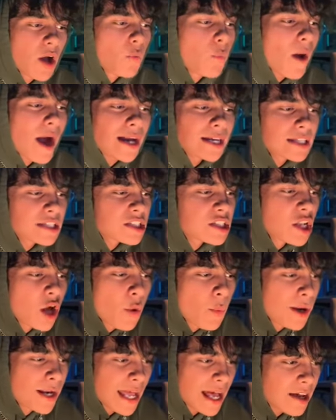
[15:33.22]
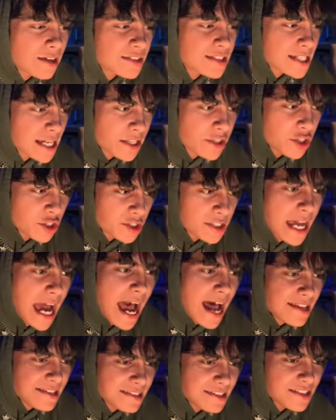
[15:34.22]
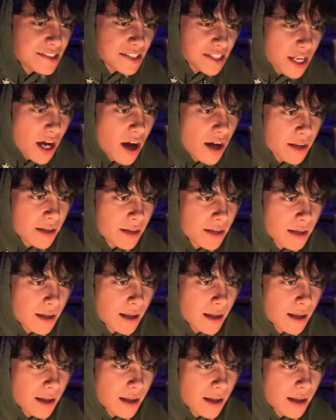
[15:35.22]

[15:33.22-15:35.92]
Why does no one else get their tasks done?